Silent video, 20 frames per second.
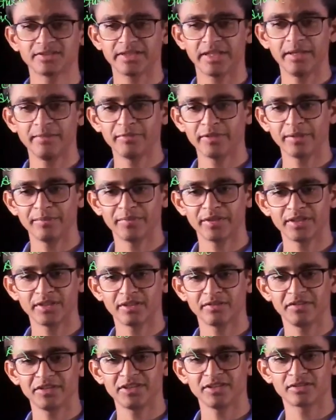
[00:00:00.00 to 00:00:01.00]
same
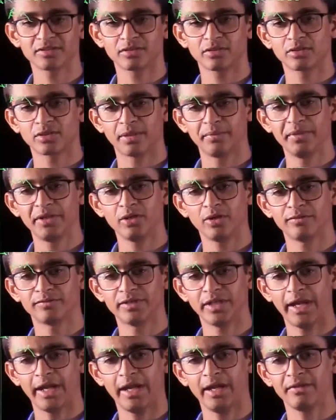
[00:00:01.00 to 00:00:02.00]
temperature which is coming of
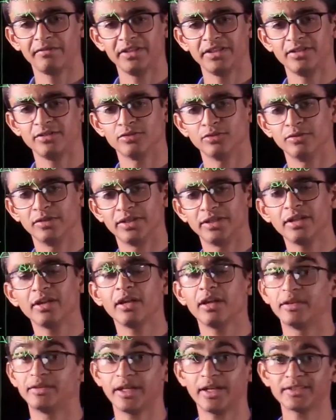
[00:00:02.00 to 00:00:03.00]
the air which is over here.
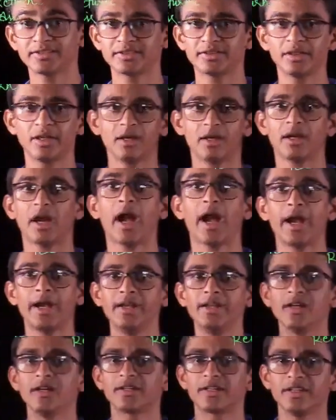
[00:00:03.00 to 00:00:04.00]
That's the
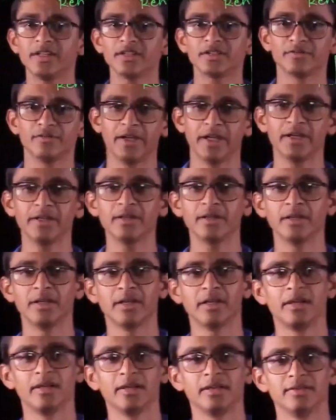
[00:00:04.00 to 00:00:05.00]
ideal case when
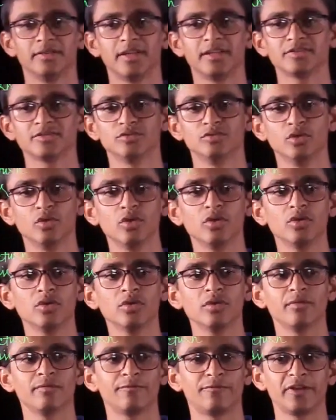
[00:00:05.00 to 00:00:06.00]
there's
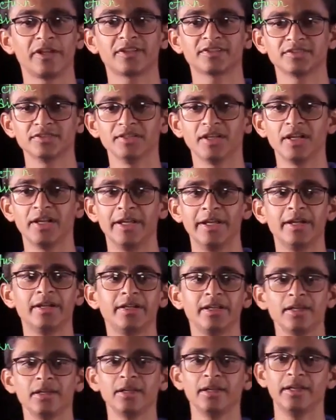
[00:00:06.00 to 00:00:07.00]
no frictional
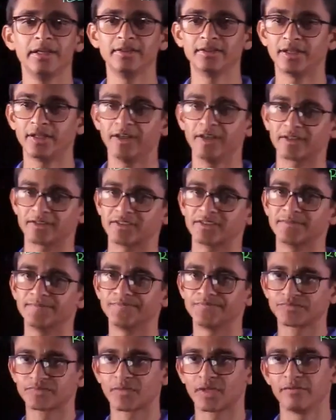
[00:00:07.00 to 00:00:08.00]
heating in the ducts.
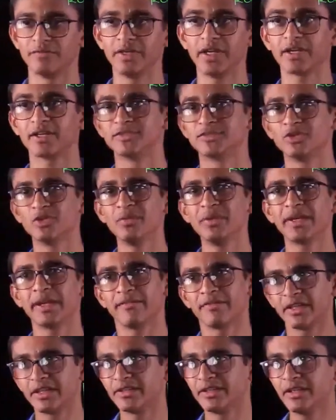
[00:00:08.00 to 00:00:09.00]
We are assuming
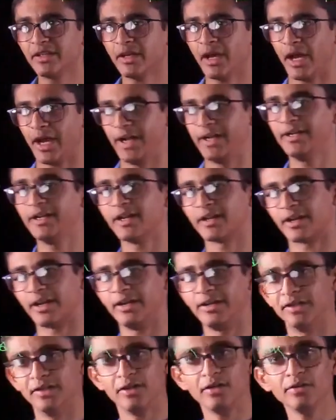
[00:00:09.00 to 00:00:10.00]
everything ideal
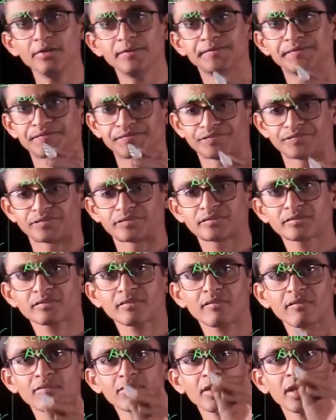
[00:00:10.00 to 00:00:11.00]
right now,
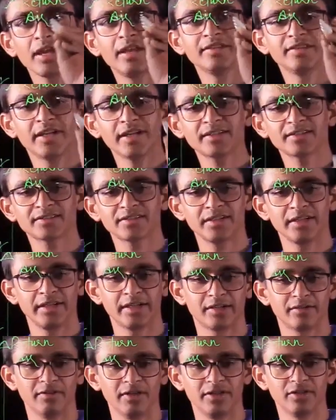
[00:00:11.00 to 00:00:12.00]
and that's
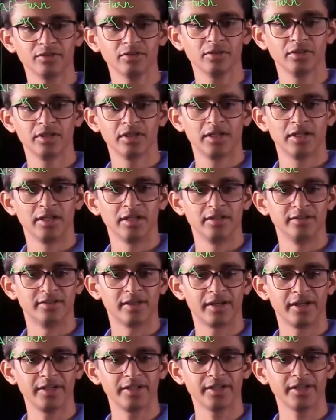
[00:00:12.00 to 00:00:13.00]
equal to
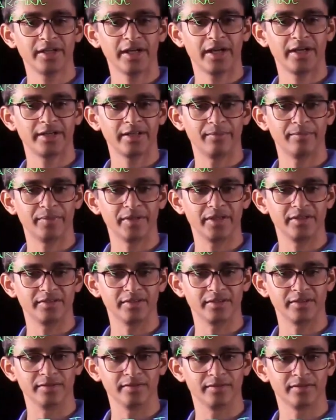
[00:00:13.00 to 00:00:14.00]
the return air
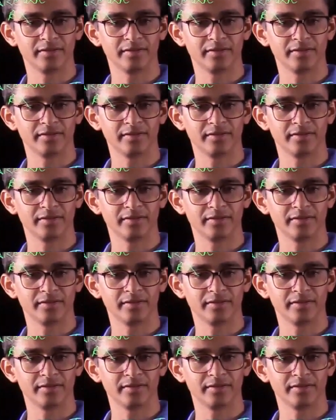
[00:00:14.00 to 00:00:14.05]
temperature.